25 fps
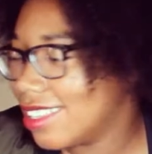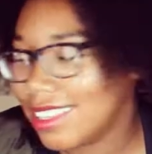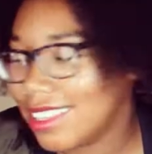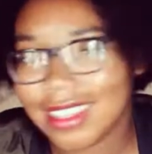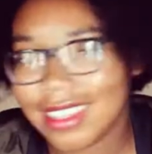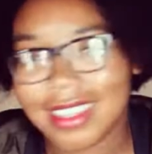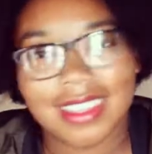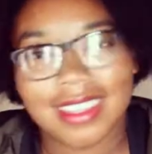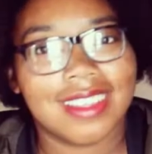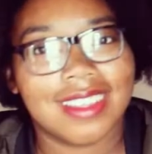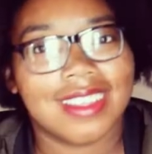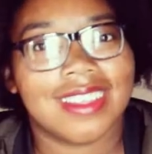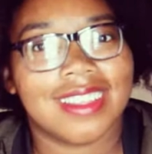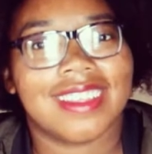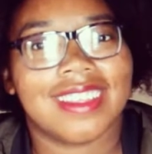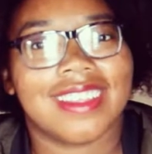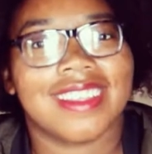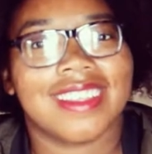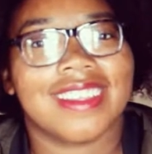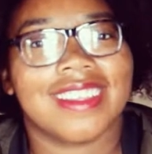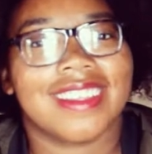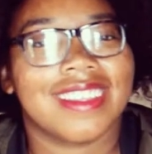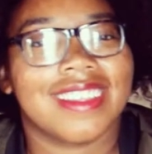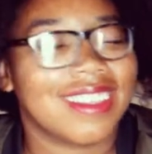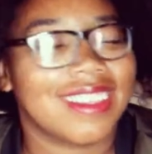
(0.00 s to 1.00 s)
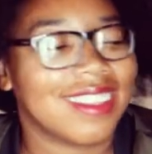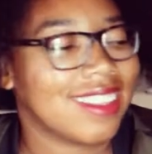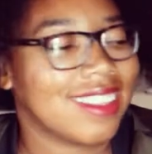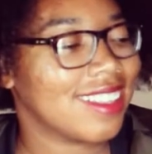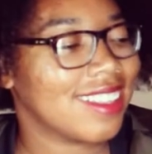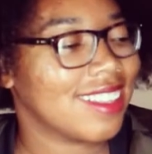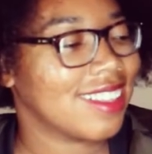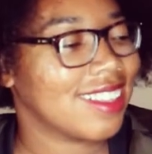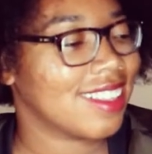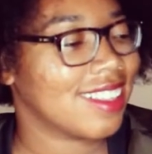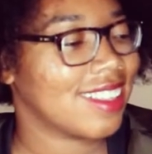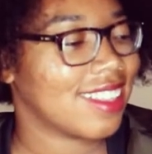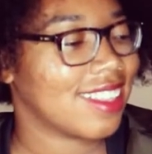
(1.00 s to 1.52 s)

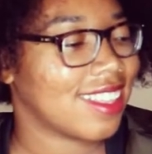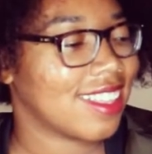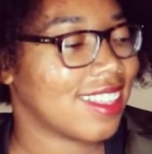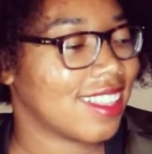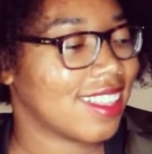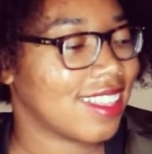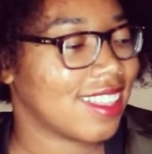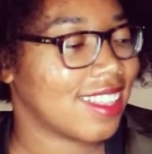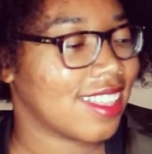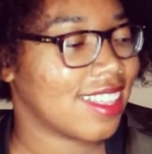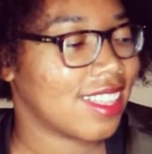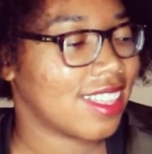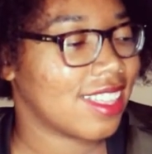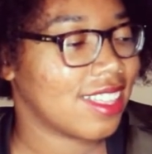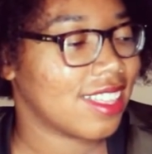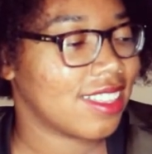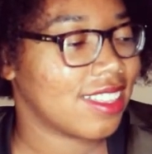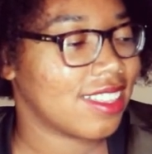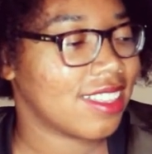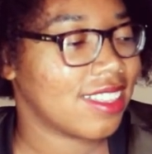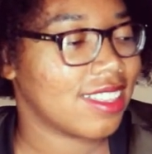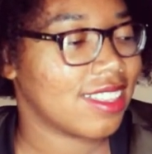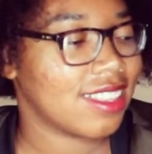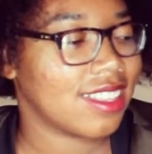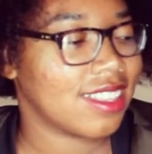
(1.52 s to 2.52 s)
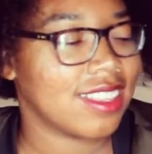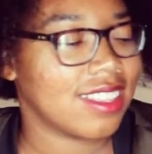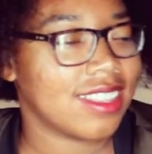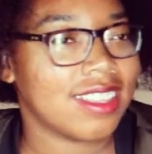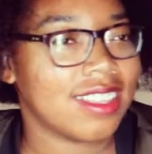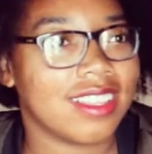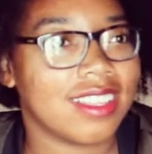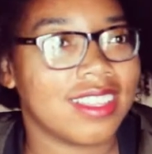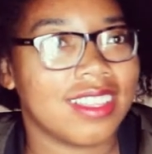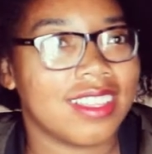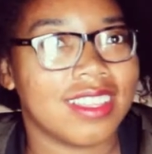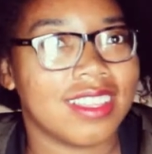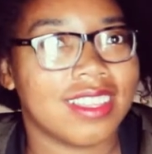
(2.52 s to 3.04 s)

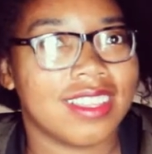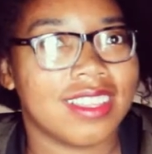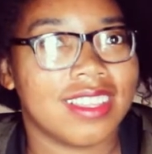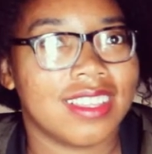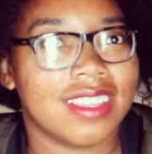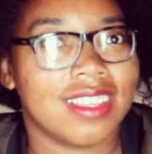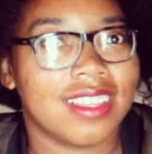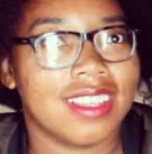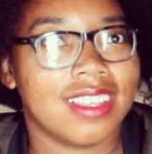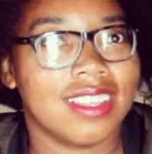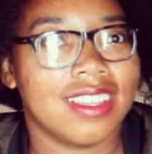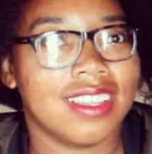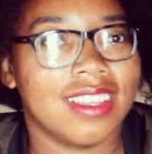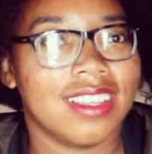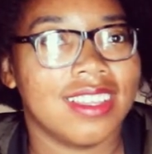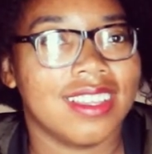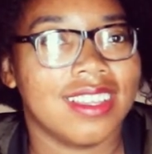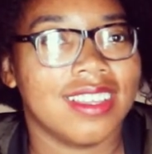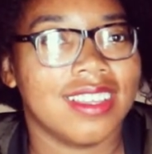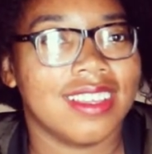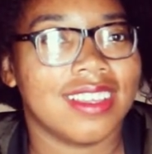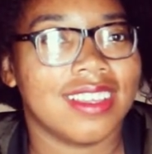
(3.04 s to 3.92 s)
(not speaking)